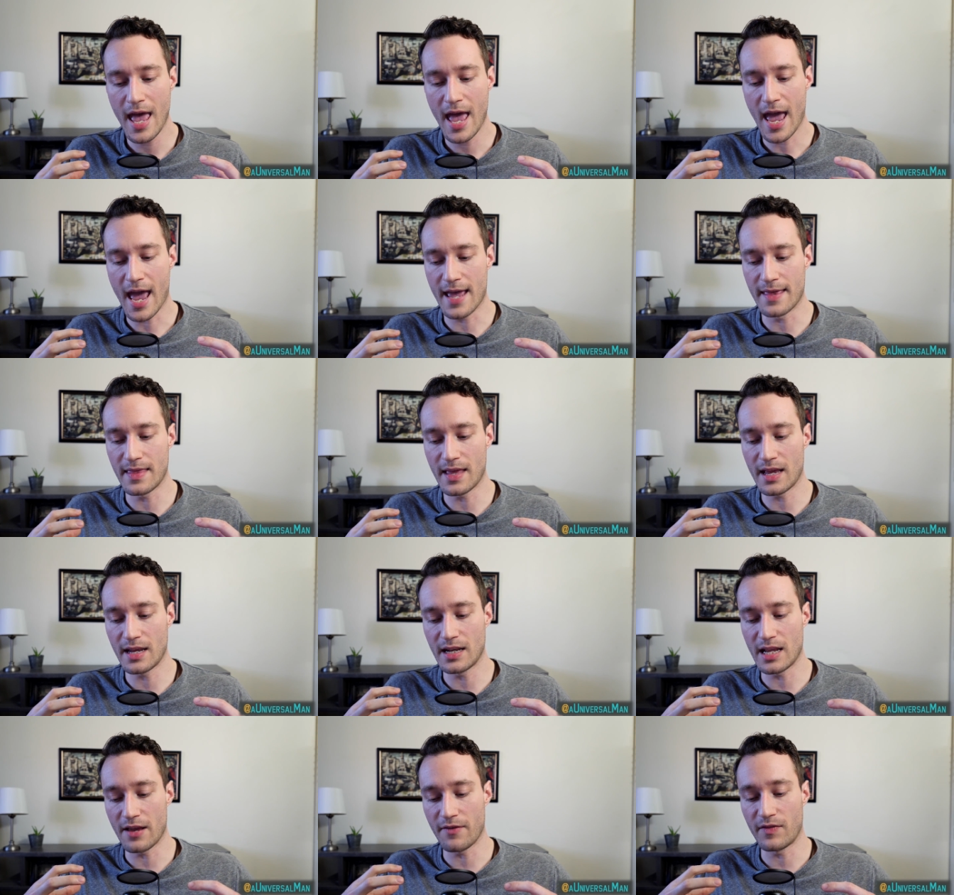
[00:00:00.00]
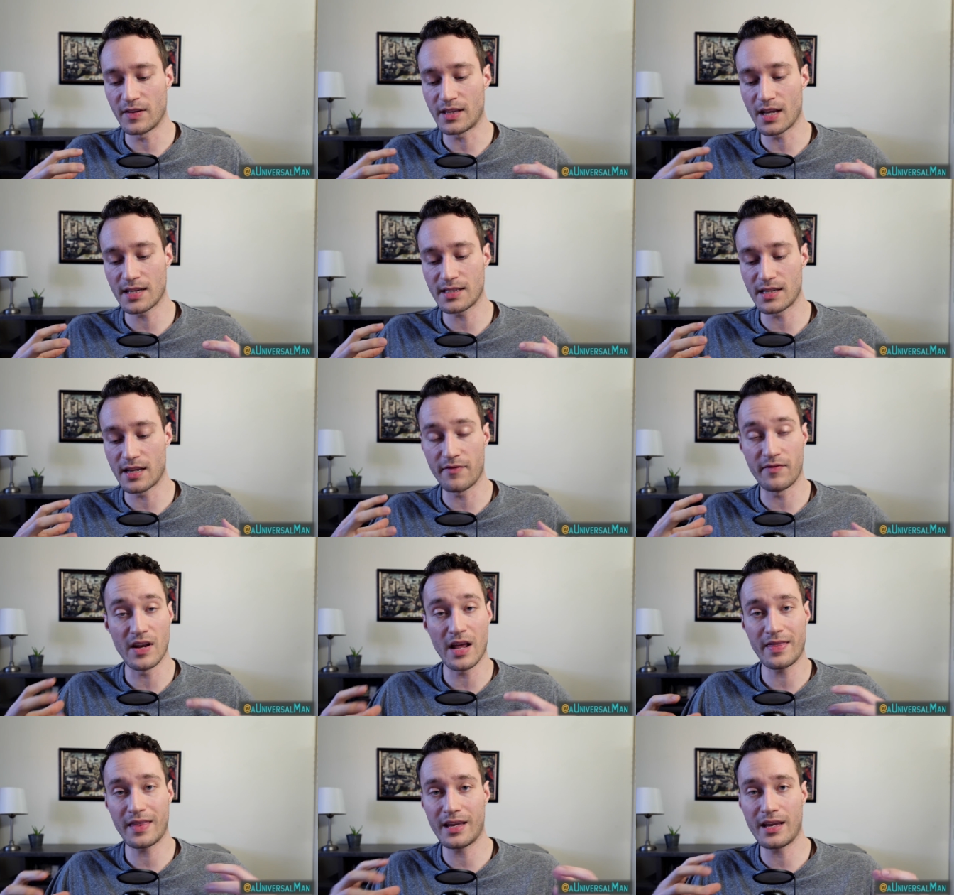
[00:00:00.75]
and then if it doesn't if
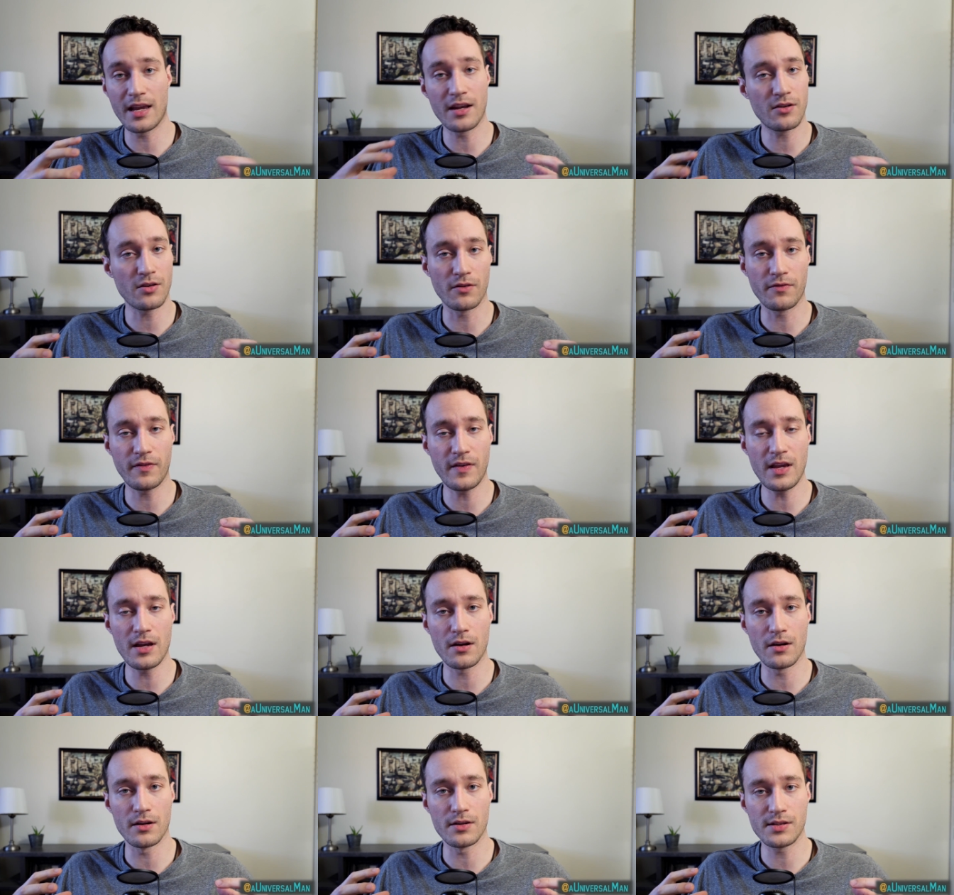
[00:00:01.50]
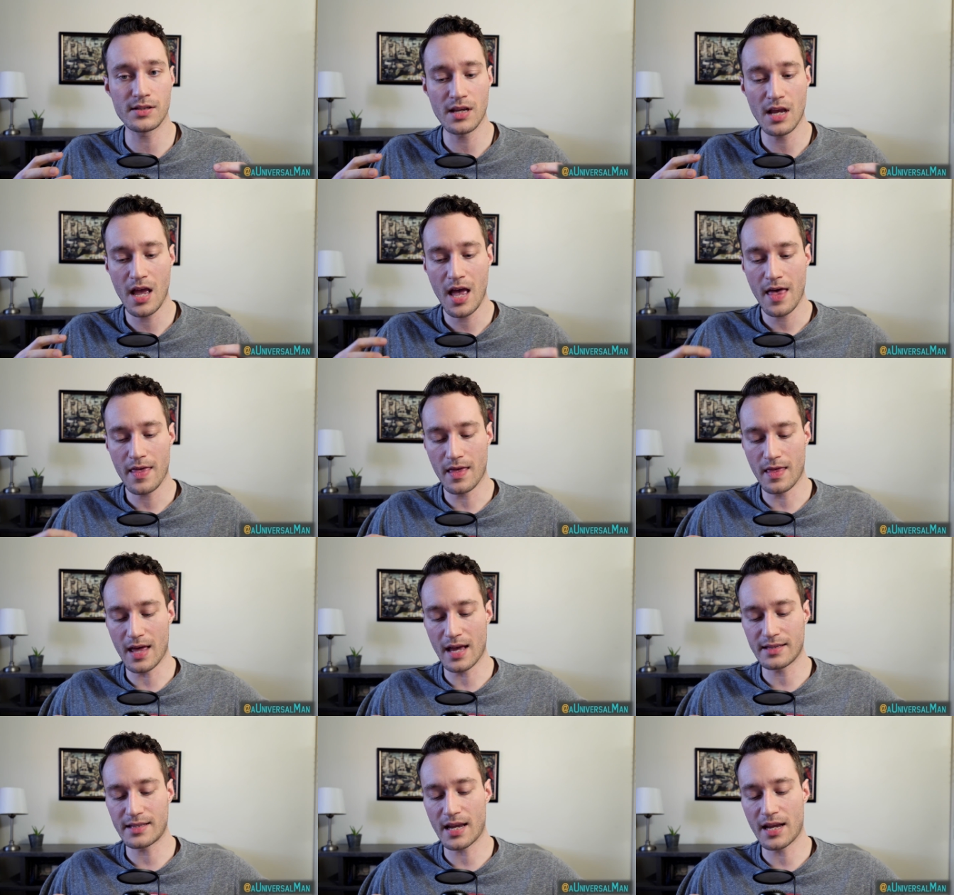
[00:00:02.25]
nothing interferes then
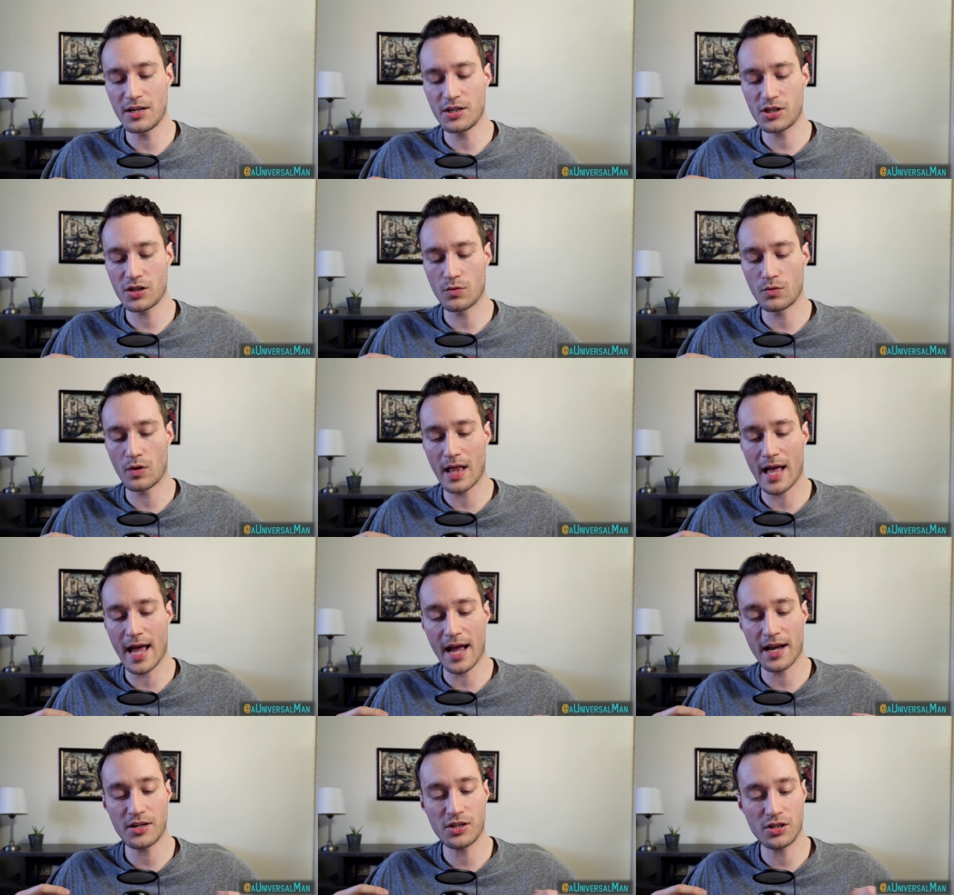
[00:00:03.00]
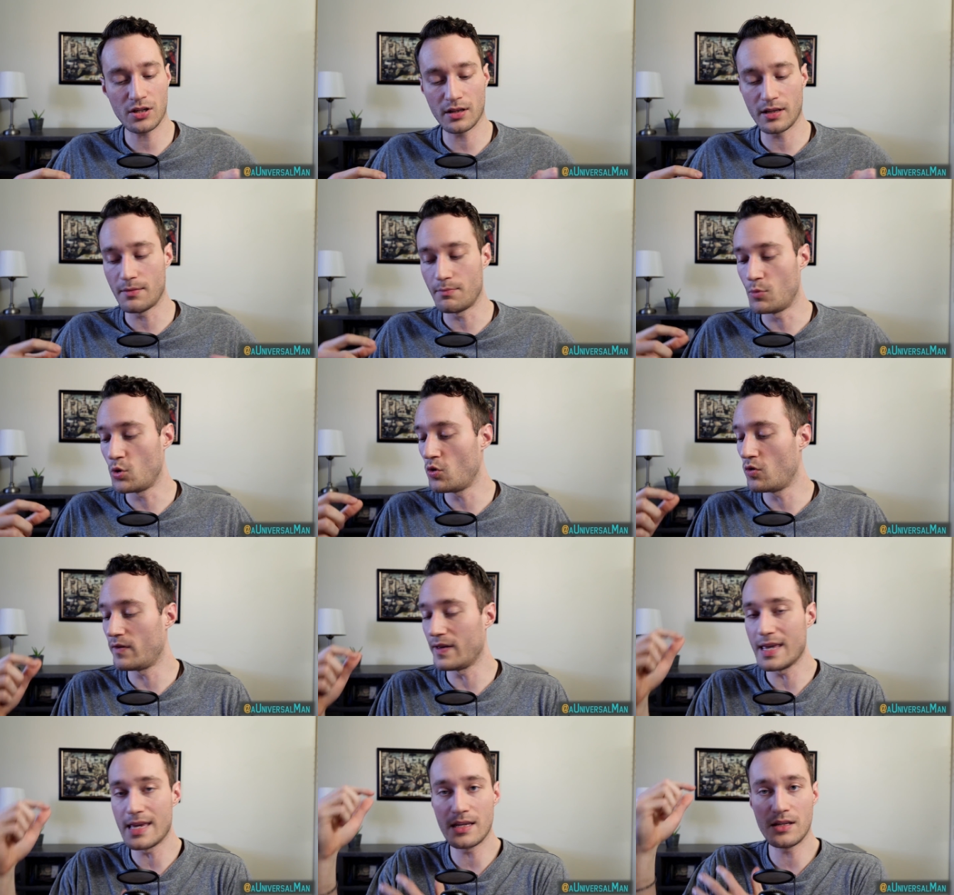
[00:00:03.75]
that tension will actually move
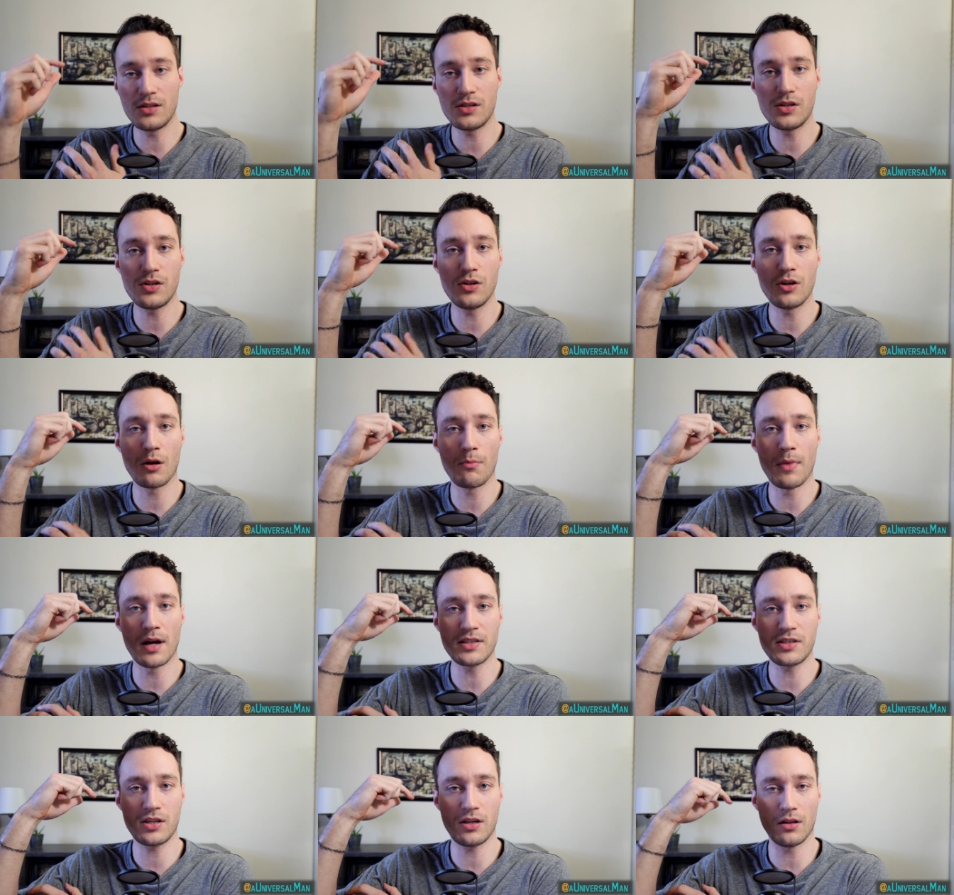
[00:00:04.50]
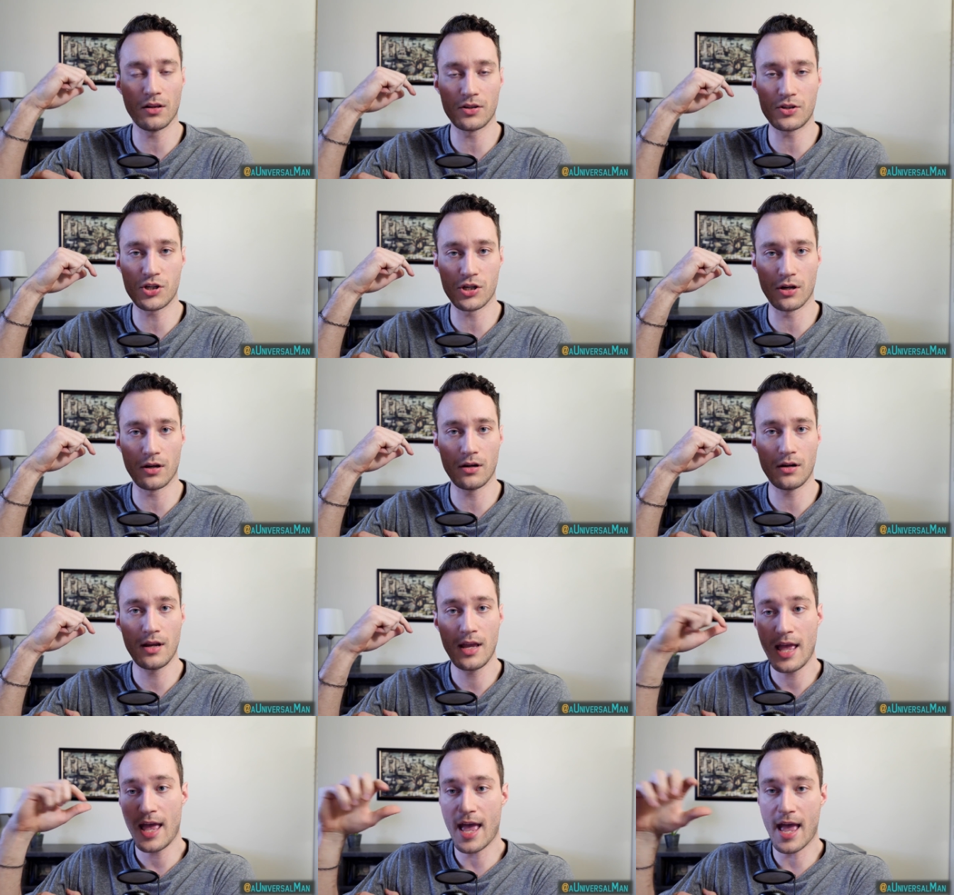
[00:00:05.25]
into your musculature
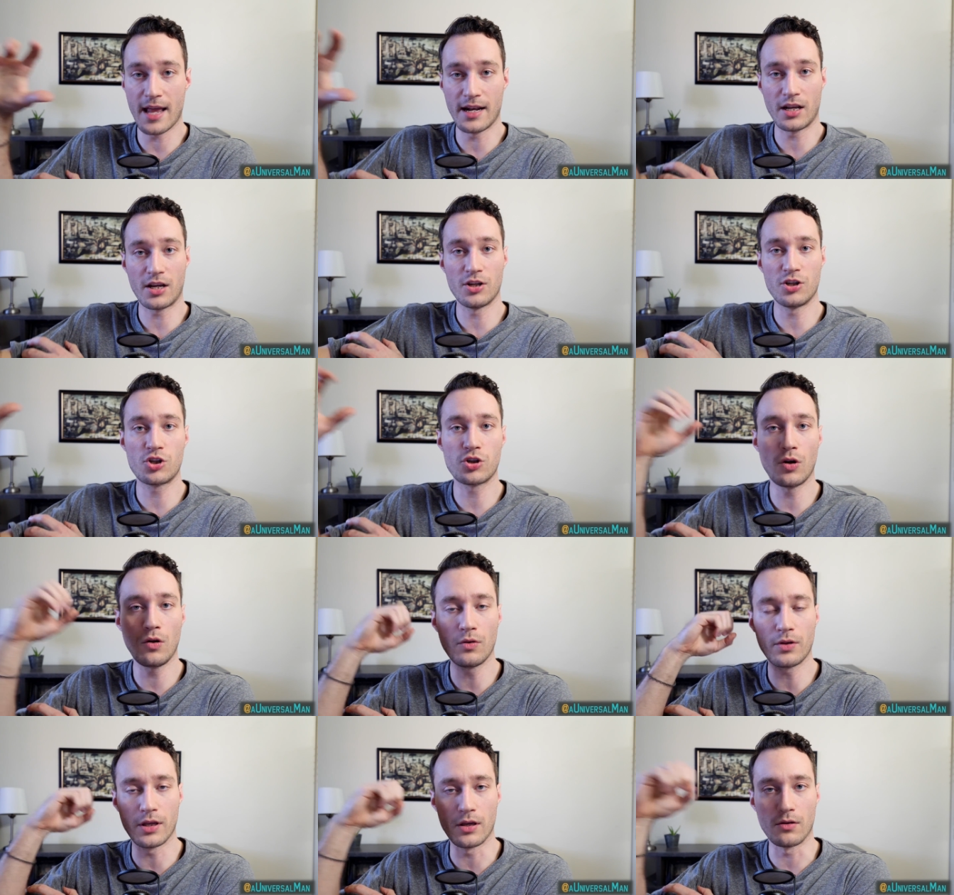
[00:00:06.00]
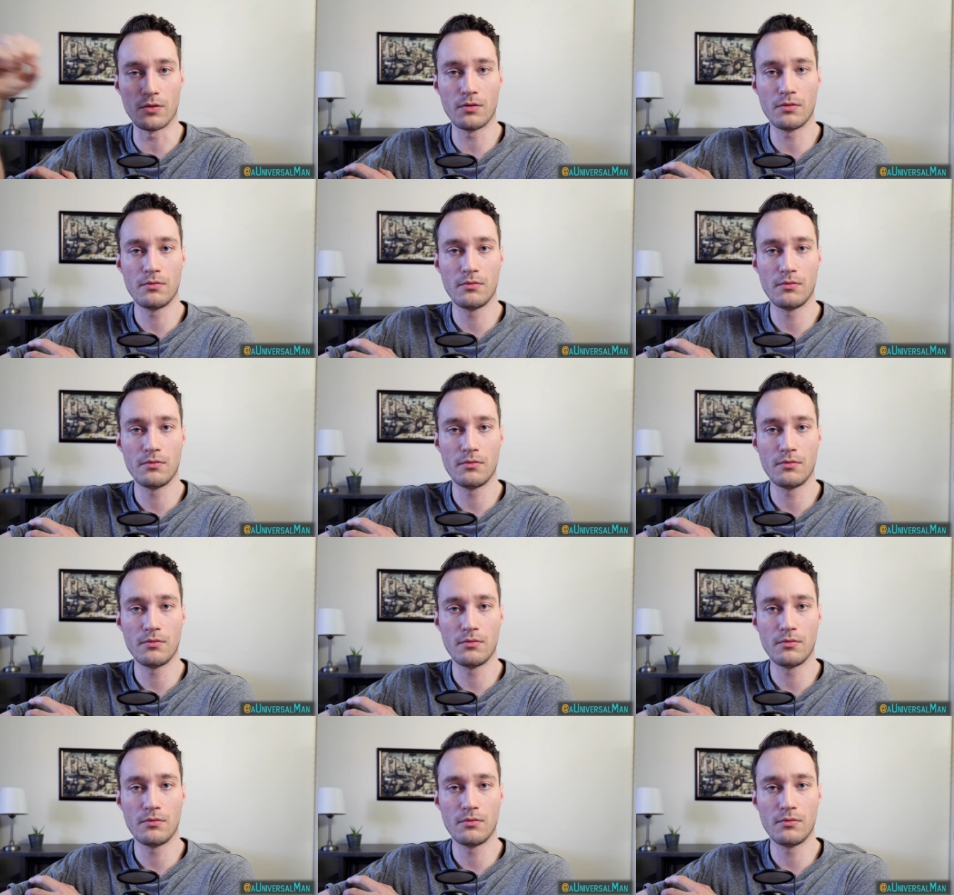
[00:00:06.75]
and control you